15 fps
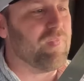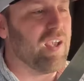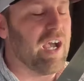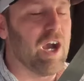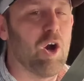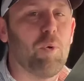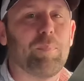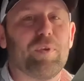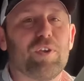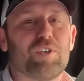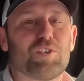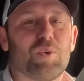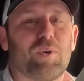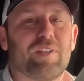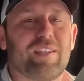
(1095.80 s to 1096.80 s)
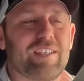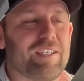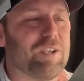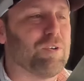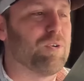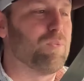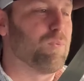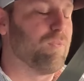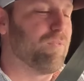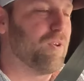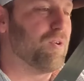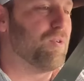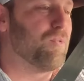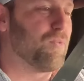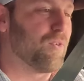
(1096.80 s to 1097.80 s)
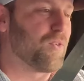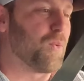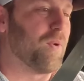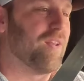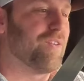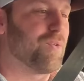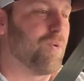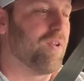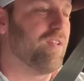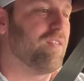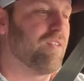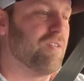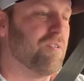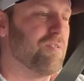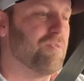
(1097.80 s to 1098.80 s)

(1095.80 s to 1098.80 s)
I hope you enjoyed the year in review for 2022.